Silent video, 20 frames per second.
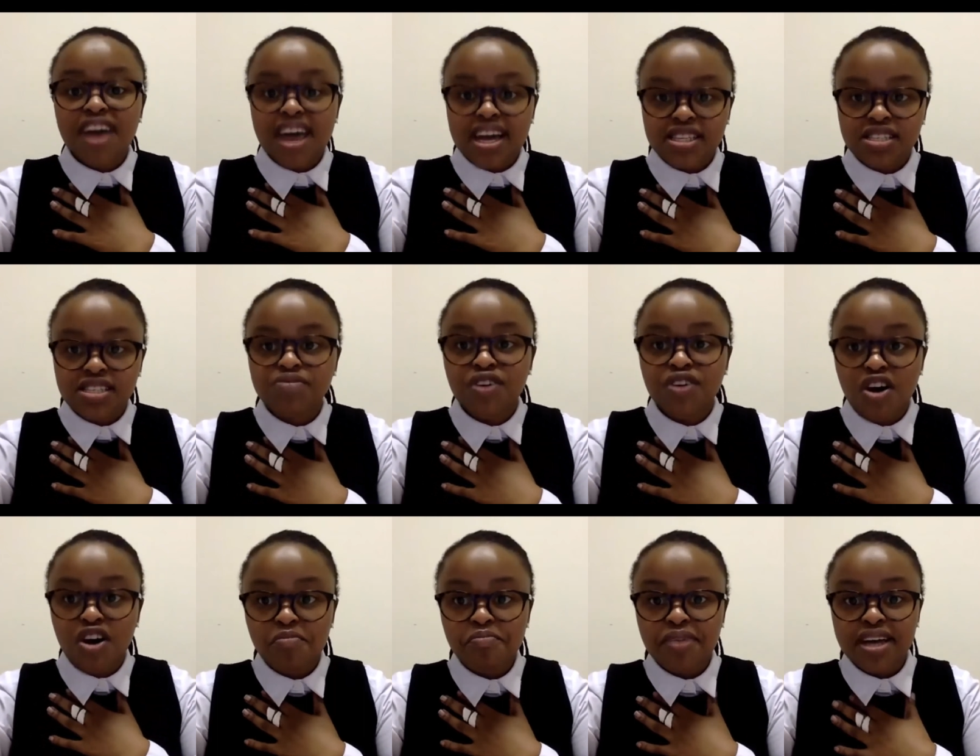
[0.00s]
active
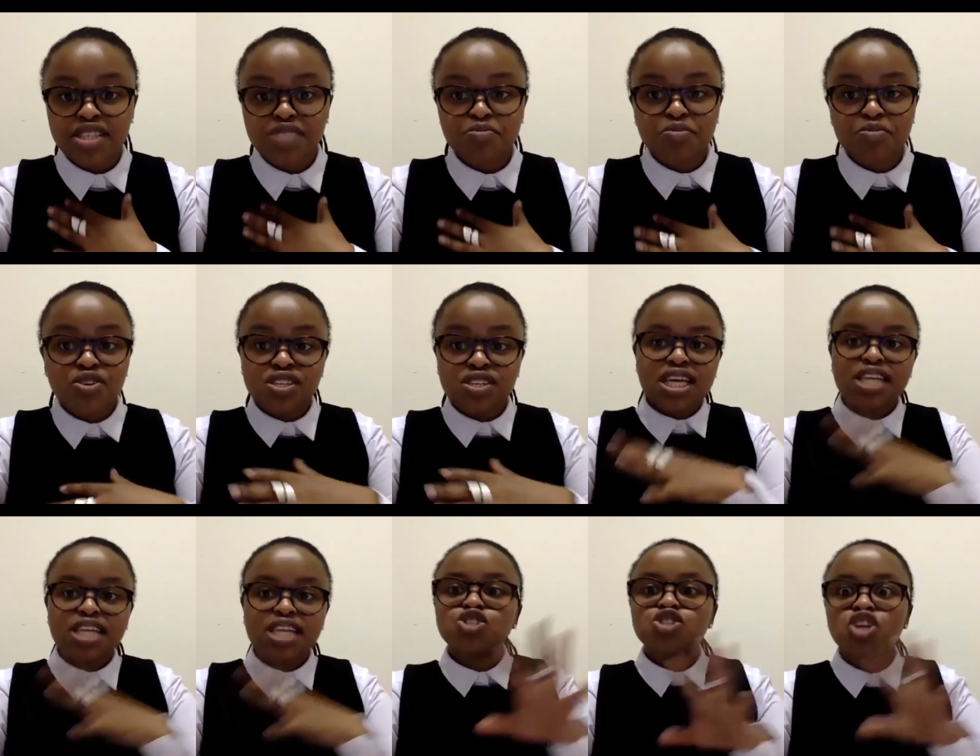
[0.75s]
combat because
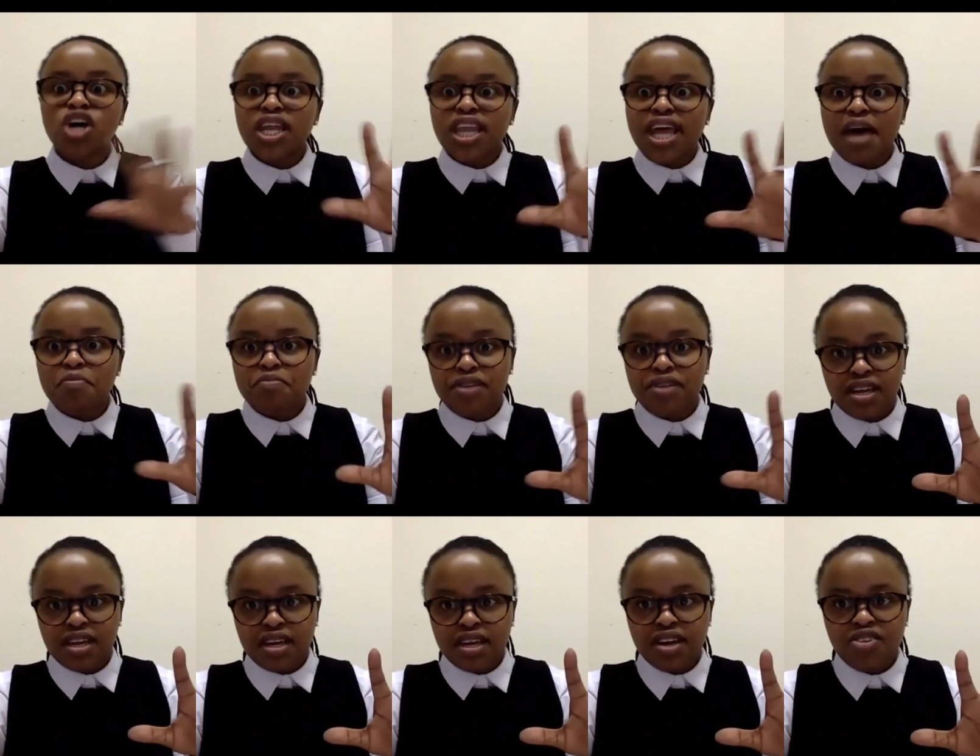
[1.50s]
that's not
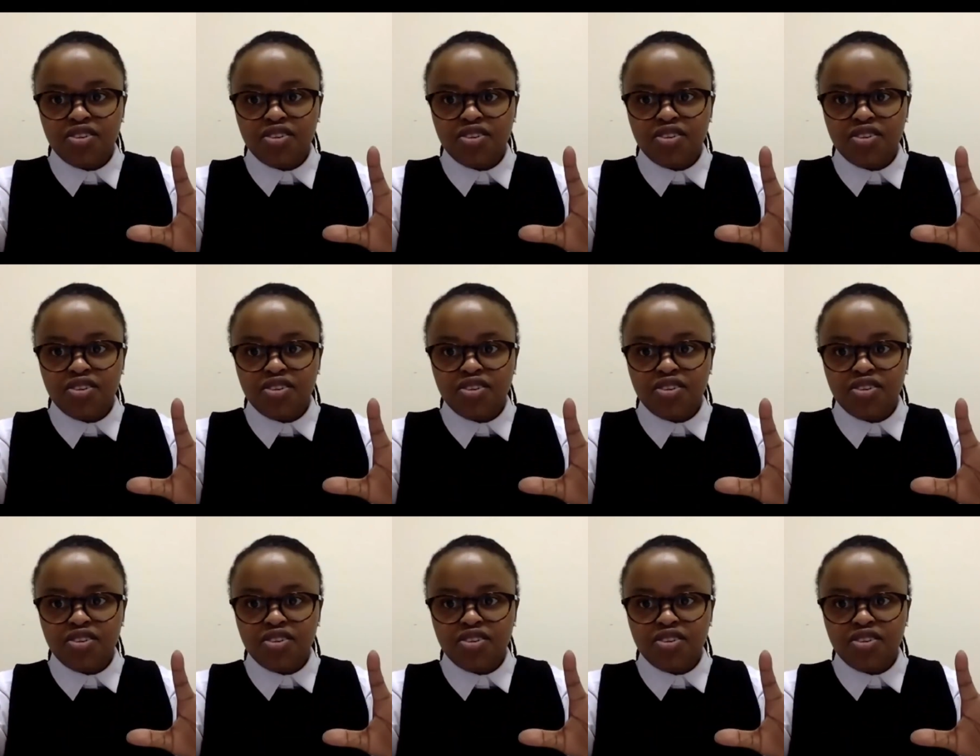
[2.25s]
happening,